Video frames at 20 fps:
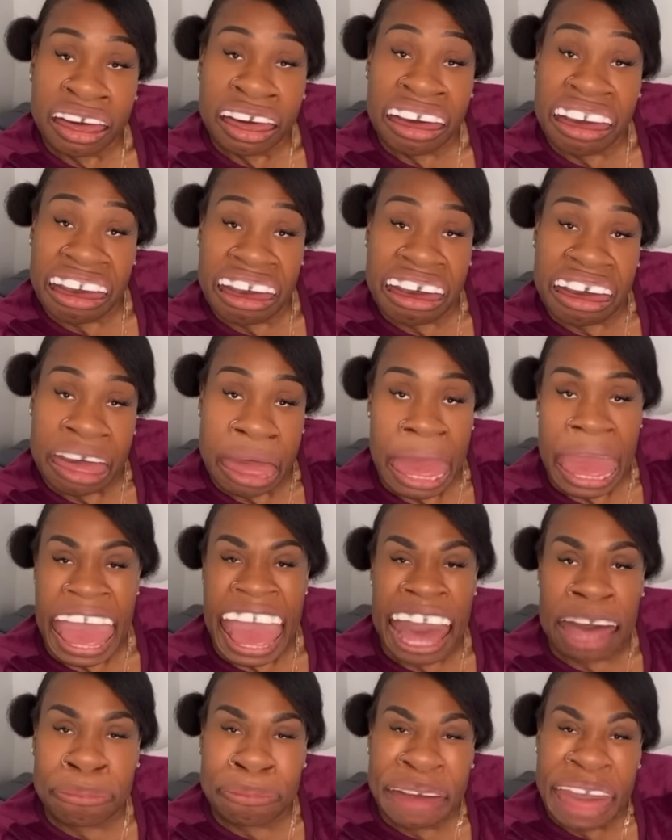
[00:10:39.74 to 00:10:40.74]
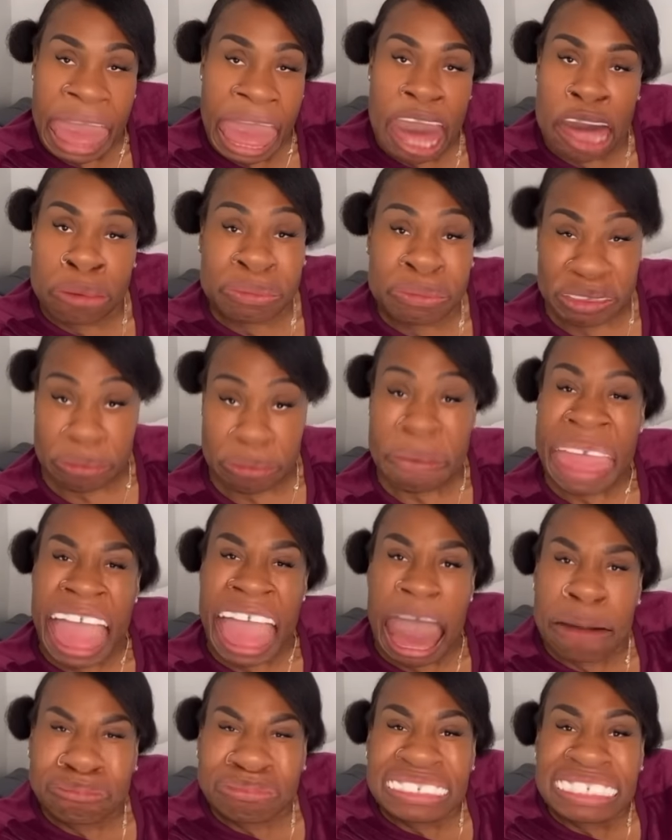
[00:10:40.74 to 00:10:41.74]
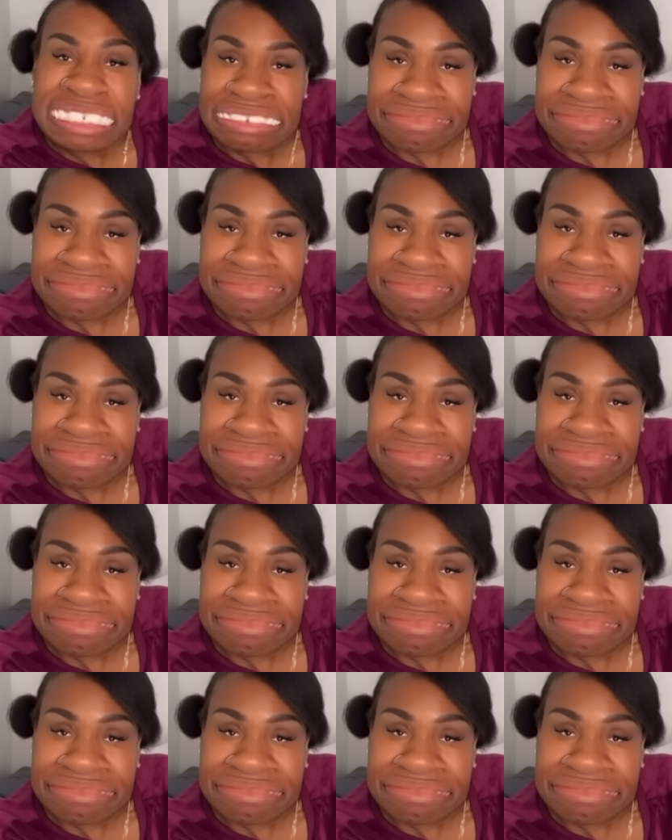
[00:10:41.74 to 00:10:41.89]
How may I help you, ma'am?